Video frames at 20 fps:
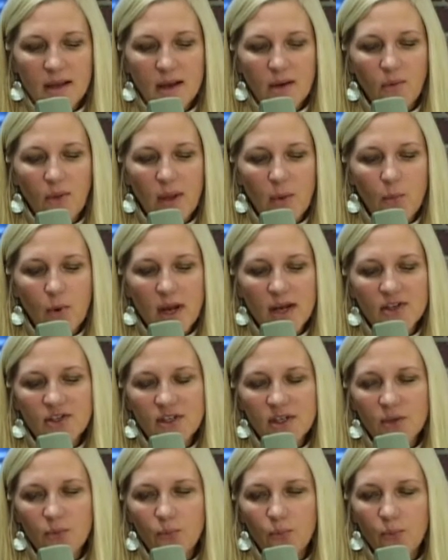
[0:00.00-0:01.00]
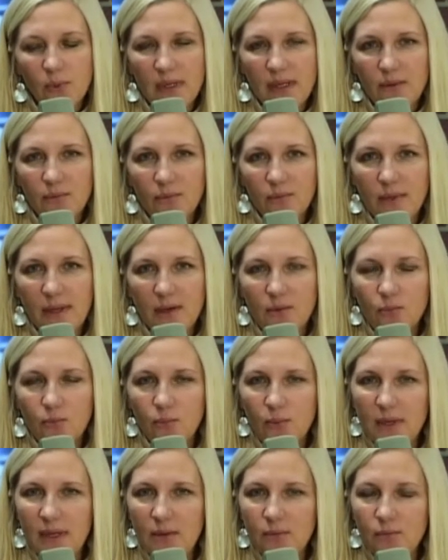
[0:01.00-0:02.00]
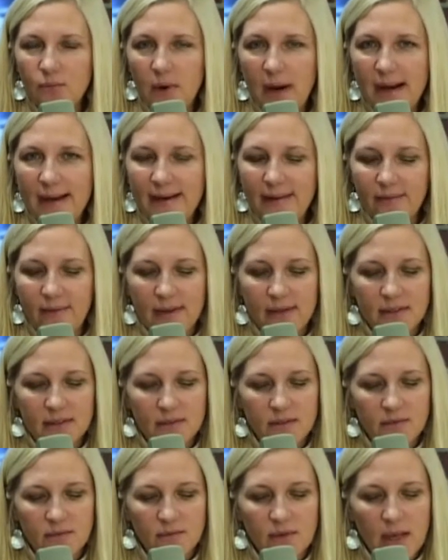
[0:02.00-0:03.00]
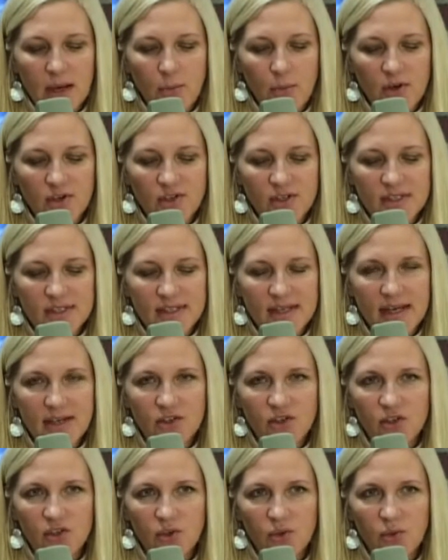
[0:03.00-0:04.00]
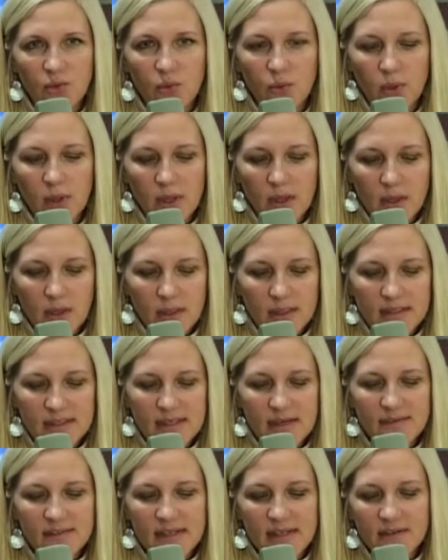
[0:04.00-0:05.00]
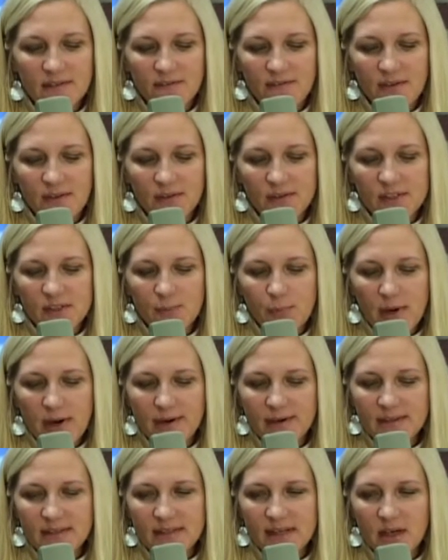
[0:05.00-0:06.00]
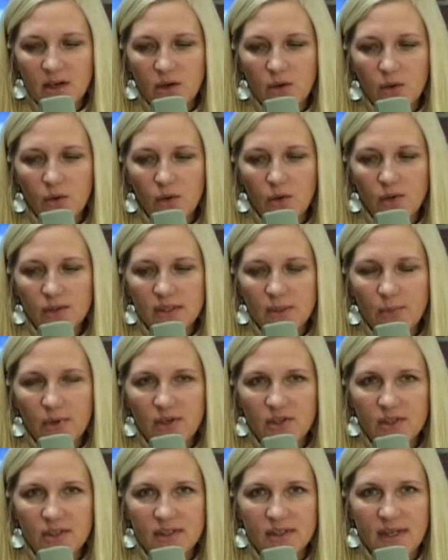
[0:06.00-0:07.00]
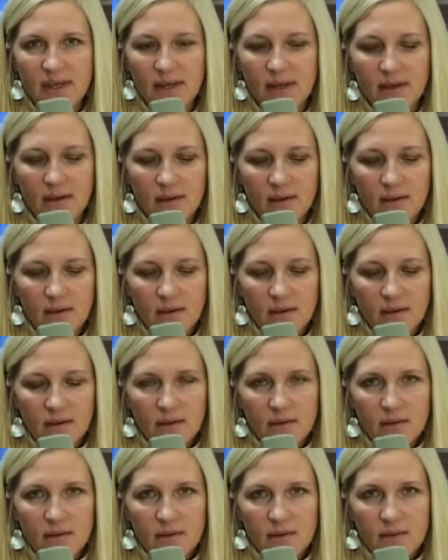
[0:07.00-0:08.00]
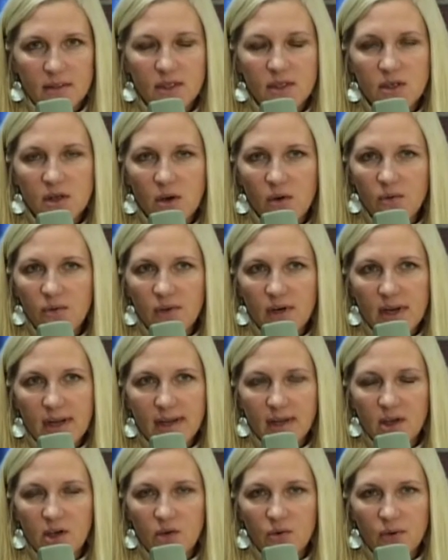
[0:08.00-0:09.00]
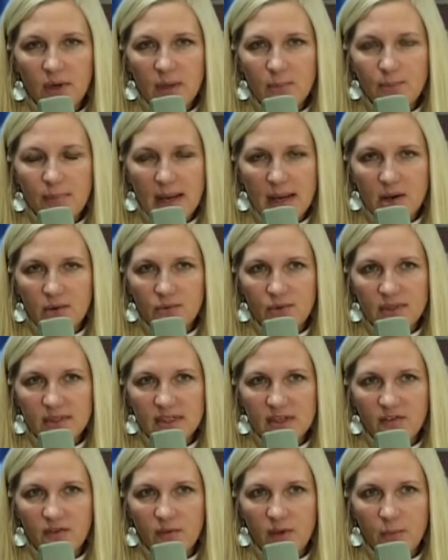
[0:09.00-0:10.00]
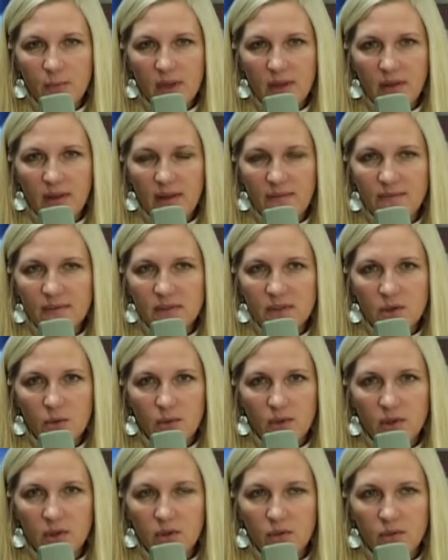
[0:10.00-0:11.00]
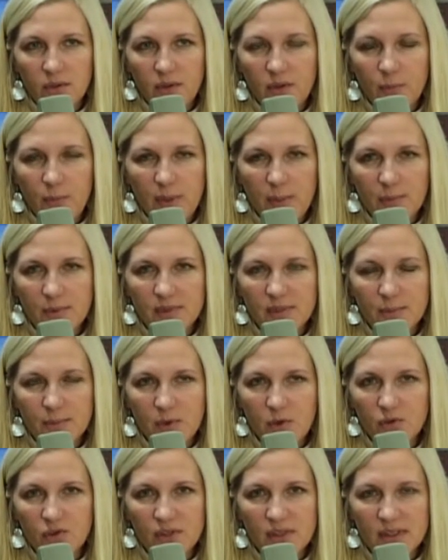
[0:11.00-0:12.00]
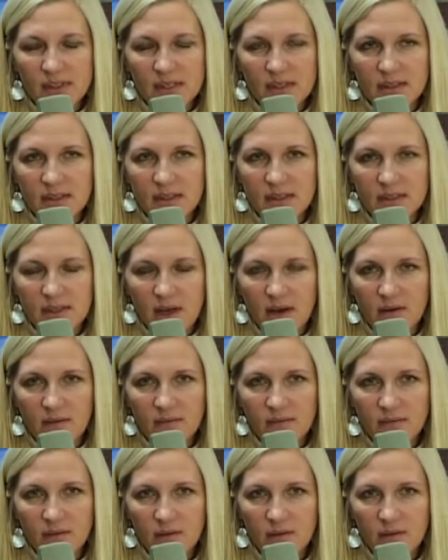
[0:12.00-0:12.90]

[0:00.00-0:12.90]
Well, I want you to rewrite it. I want you to say instead of saying to feel inspired to set goals, I want you to say to know that I can create boundaries in my life that don't include other people's emotions and stuff,